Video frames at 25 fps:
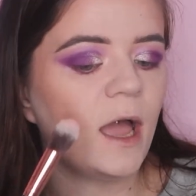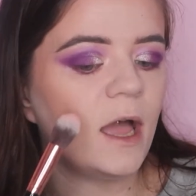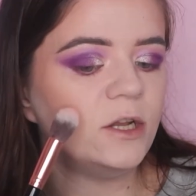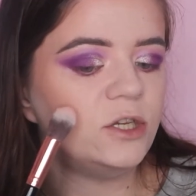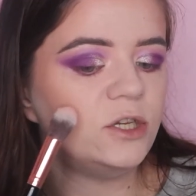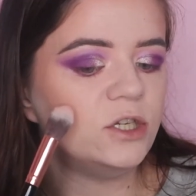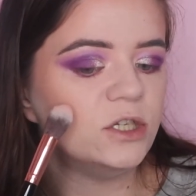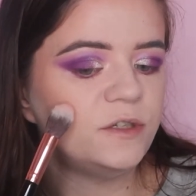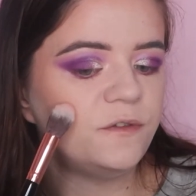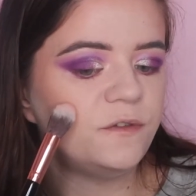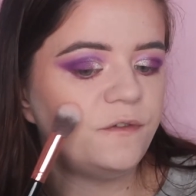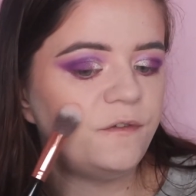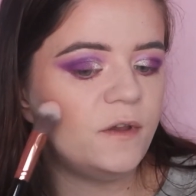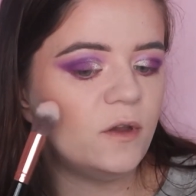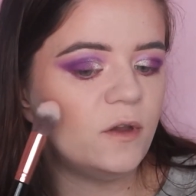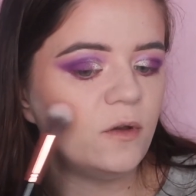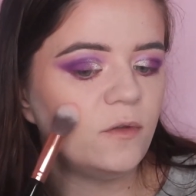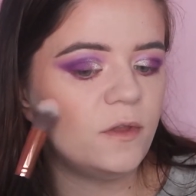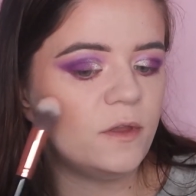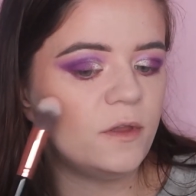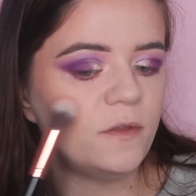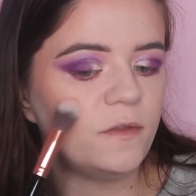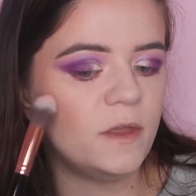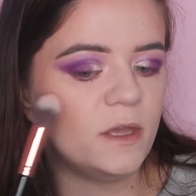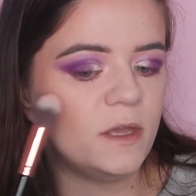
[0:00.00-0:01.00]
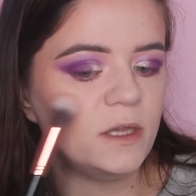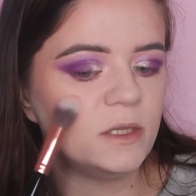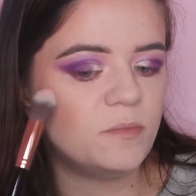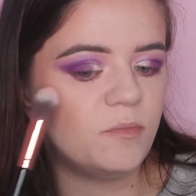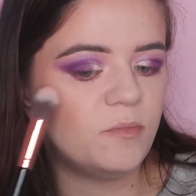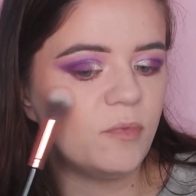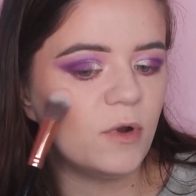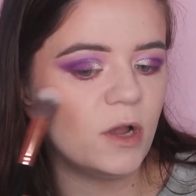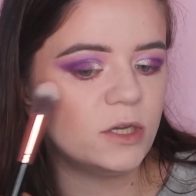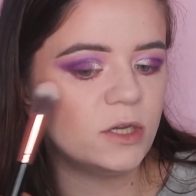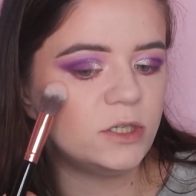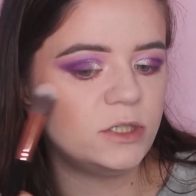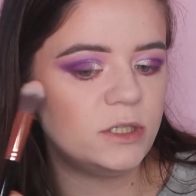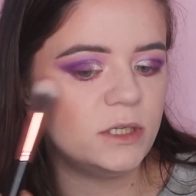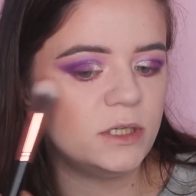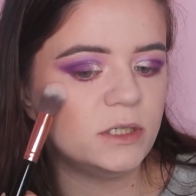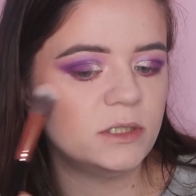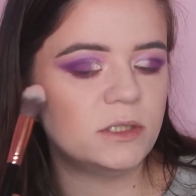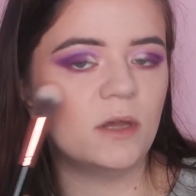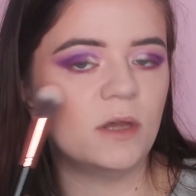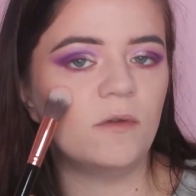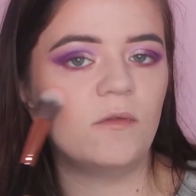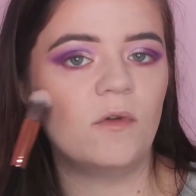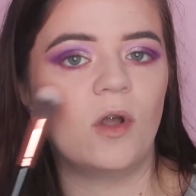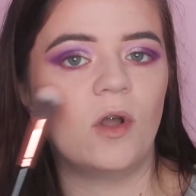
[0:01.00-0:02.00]
Like, I just feel that these
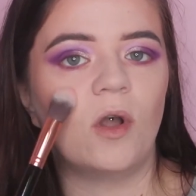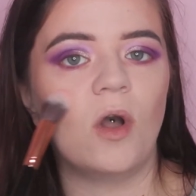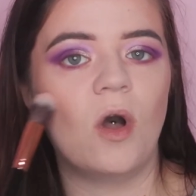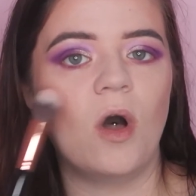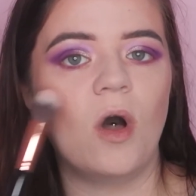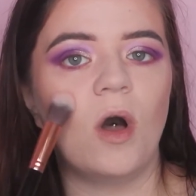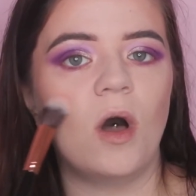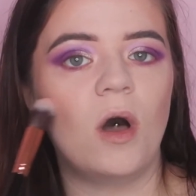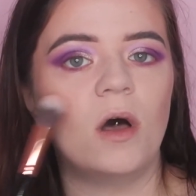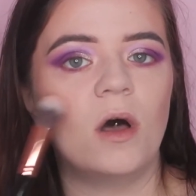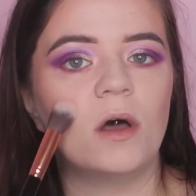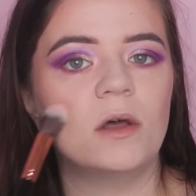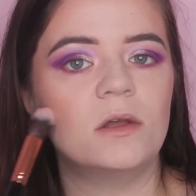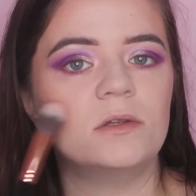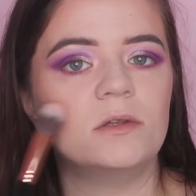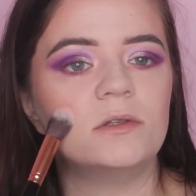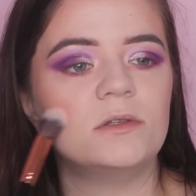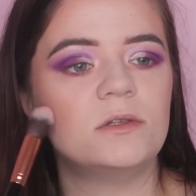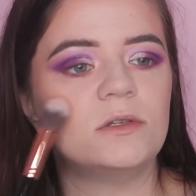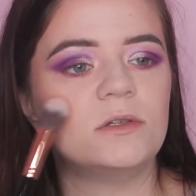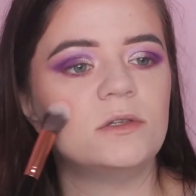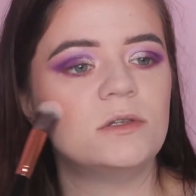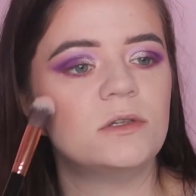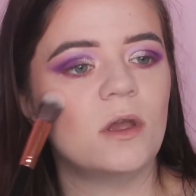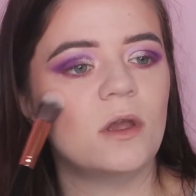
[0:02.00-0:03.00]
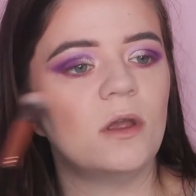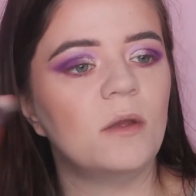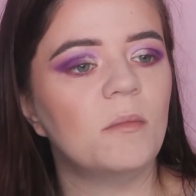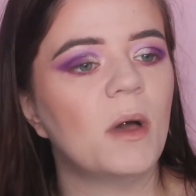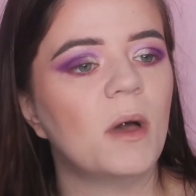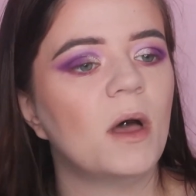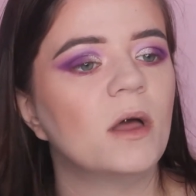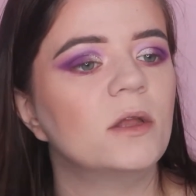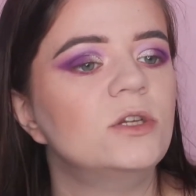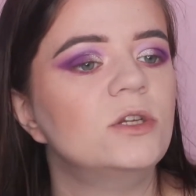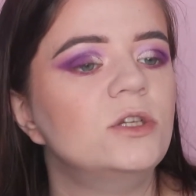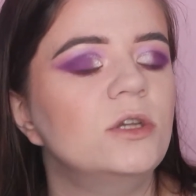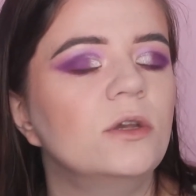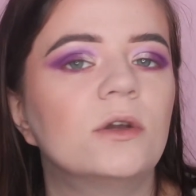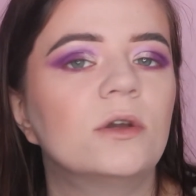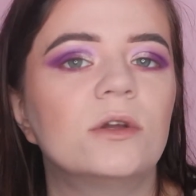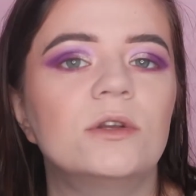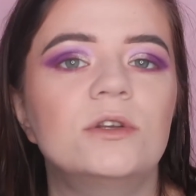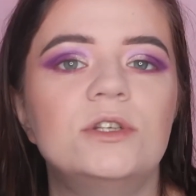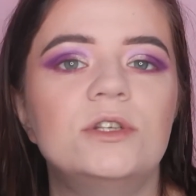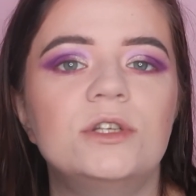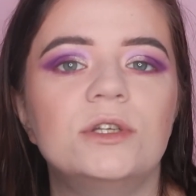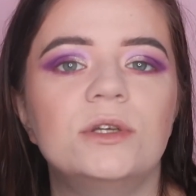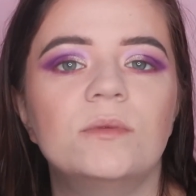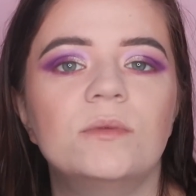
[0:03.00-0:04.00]
brushes have got so much you
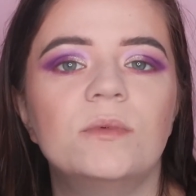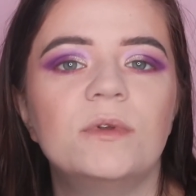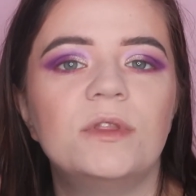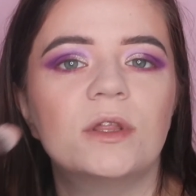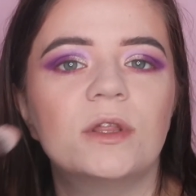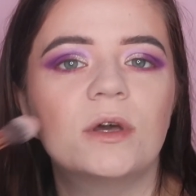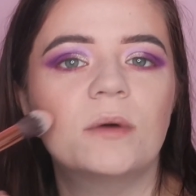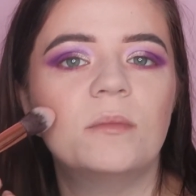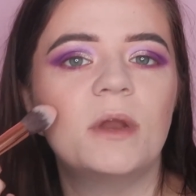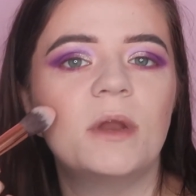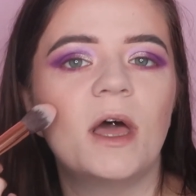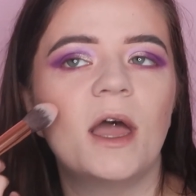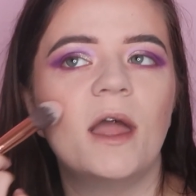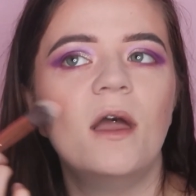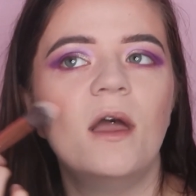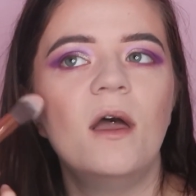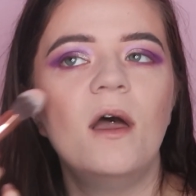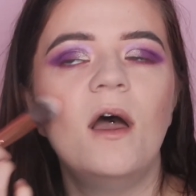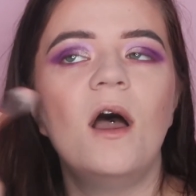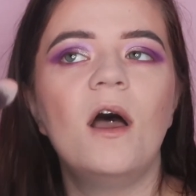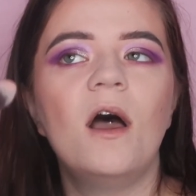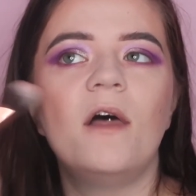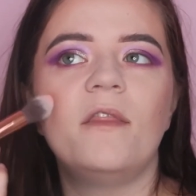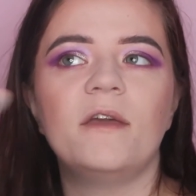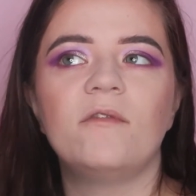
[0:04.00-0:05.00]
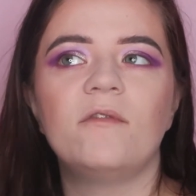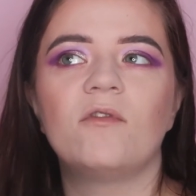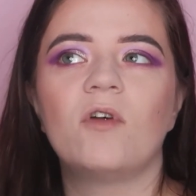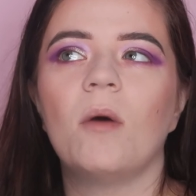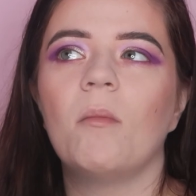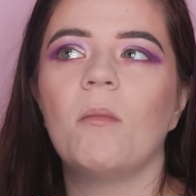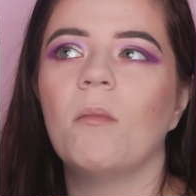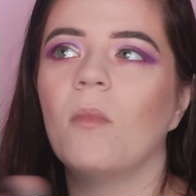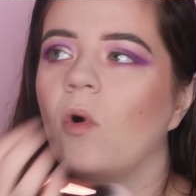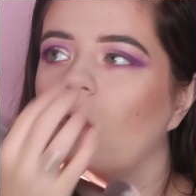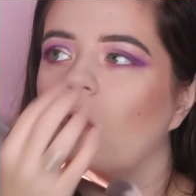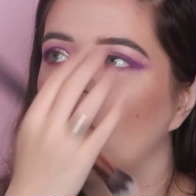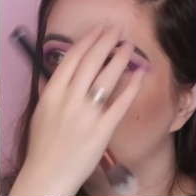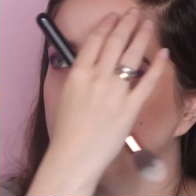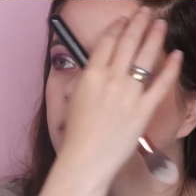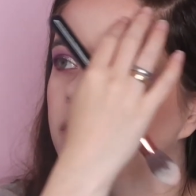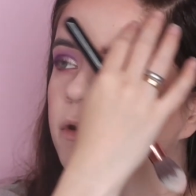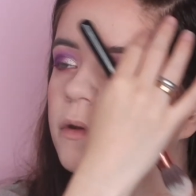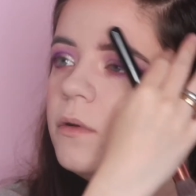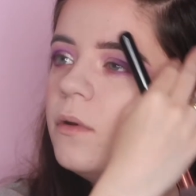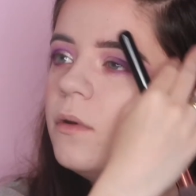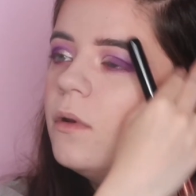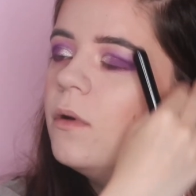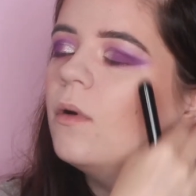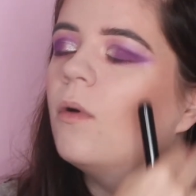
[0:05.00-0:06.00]
can do with them. Like, they've got more
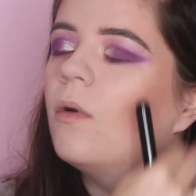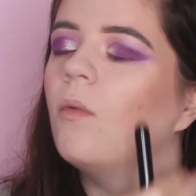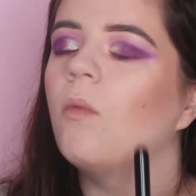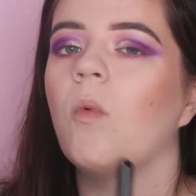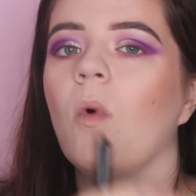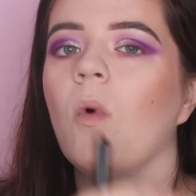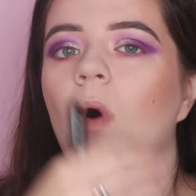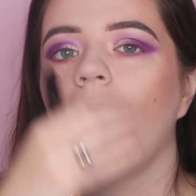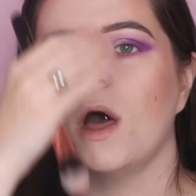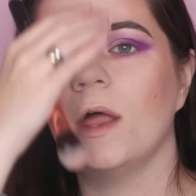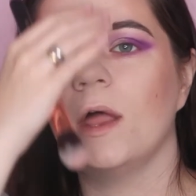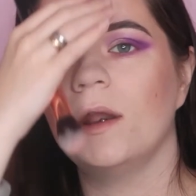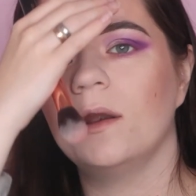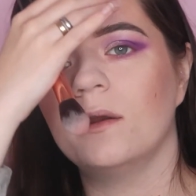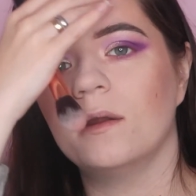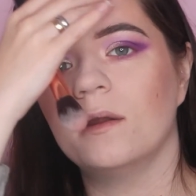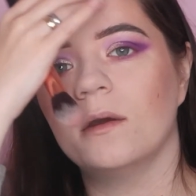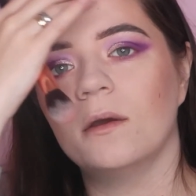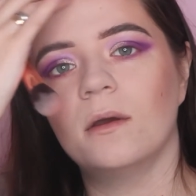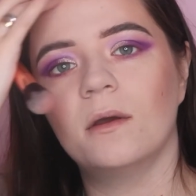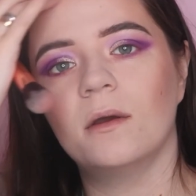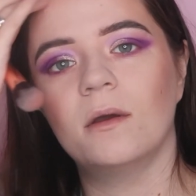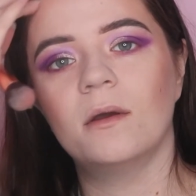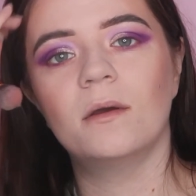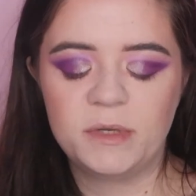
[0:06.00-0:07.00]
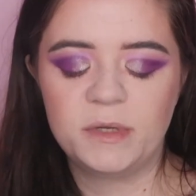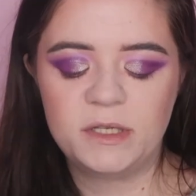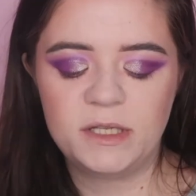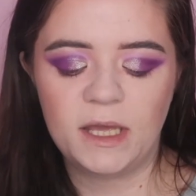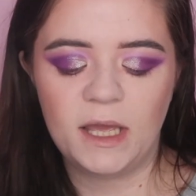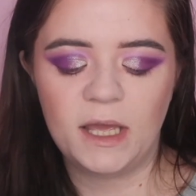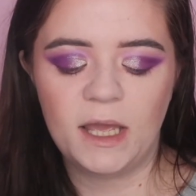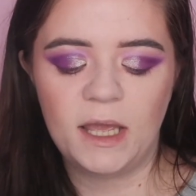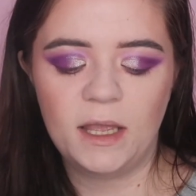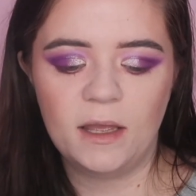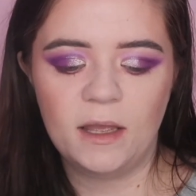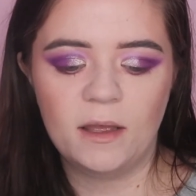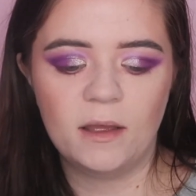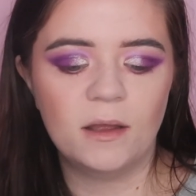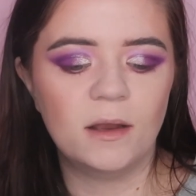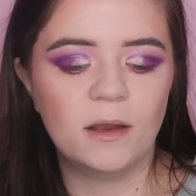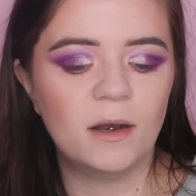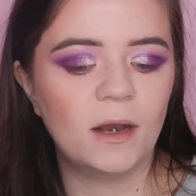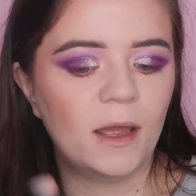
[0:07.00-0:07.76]
than one property.